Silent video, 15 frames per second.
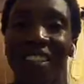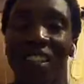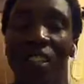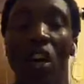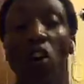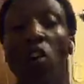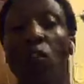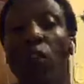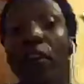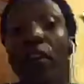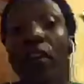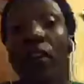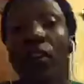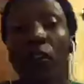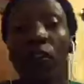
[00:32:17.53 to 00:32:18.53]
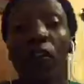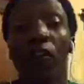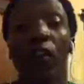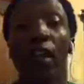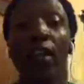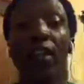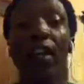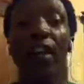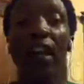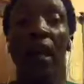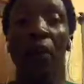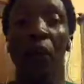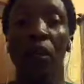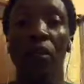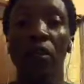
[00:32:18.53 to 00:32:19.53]
So if that can
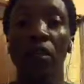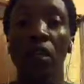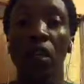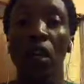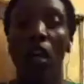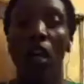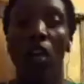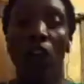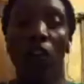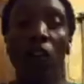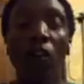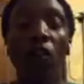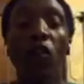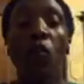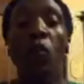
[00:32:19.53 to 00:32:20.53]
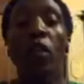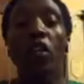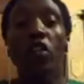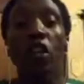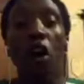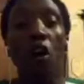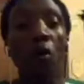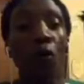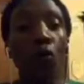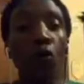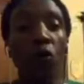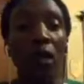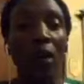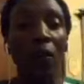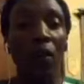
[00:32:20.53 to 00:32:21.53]
happen, if it brings hope to
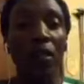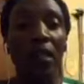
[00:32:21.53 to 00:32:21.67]
someone's